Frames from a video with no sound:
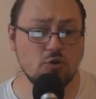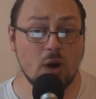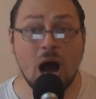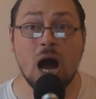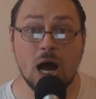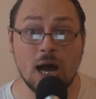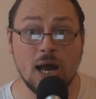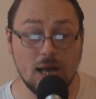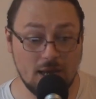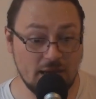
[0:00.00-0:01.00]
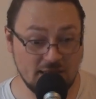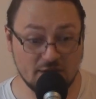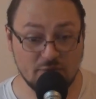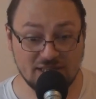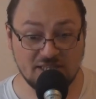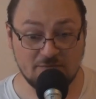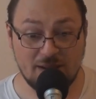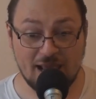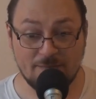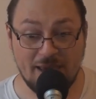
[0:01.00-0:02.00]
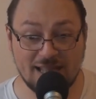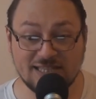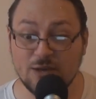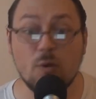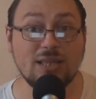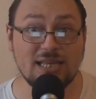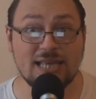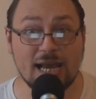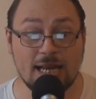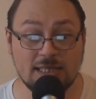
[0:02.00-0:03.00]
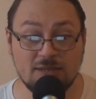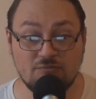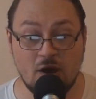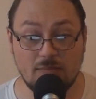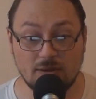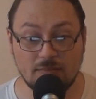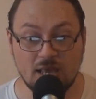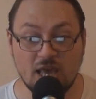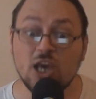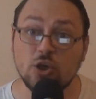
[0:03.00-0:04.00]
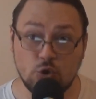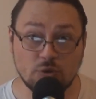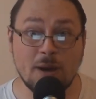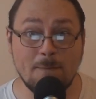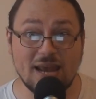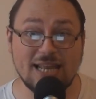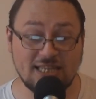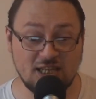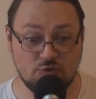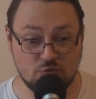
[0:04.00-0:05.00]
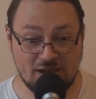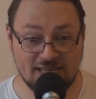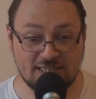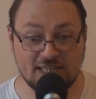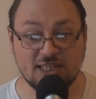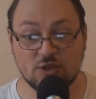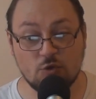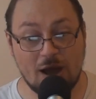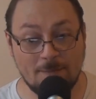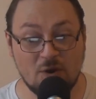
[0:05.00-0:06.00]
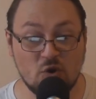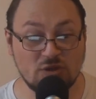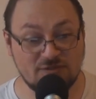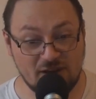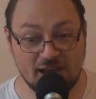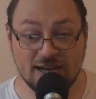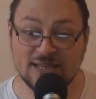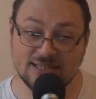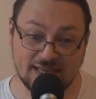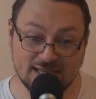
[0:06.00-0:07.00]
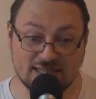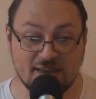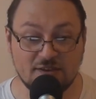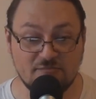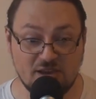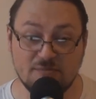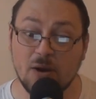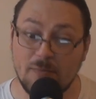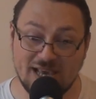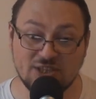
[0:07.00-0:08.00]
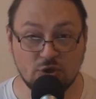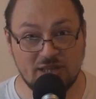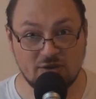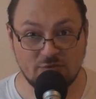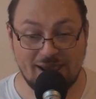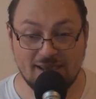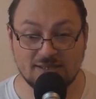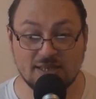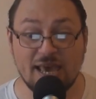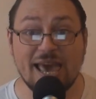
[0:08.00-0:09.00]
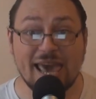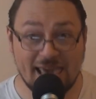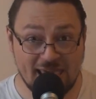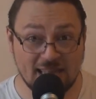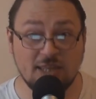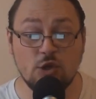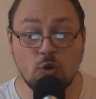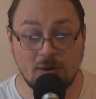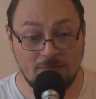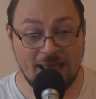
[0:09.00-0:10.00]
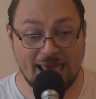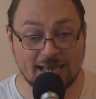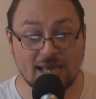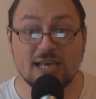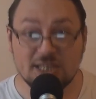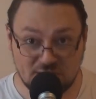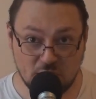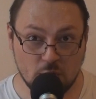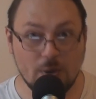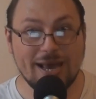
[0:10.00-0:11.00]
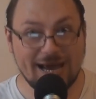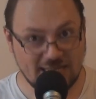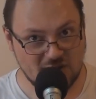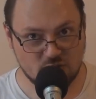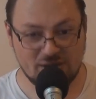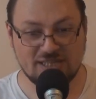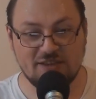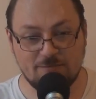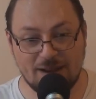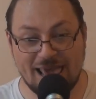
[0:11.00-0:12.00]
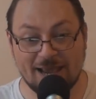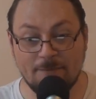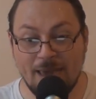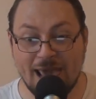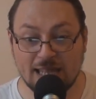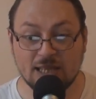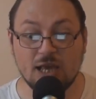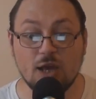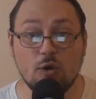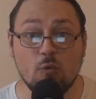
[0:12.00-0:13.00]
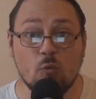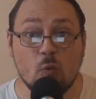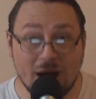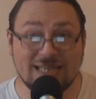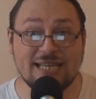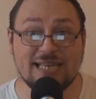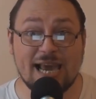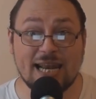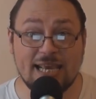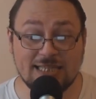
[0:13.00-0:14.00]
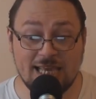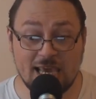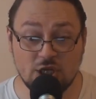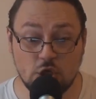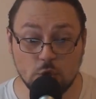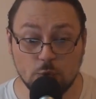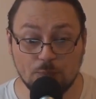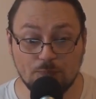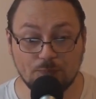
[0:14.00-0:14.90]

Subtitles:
you are an aggressive black man, so what exactly is the problem? You're a militant racist who upholds violence against other people based on their race. And you are black, so an aggressive black man. What exactly is the issue?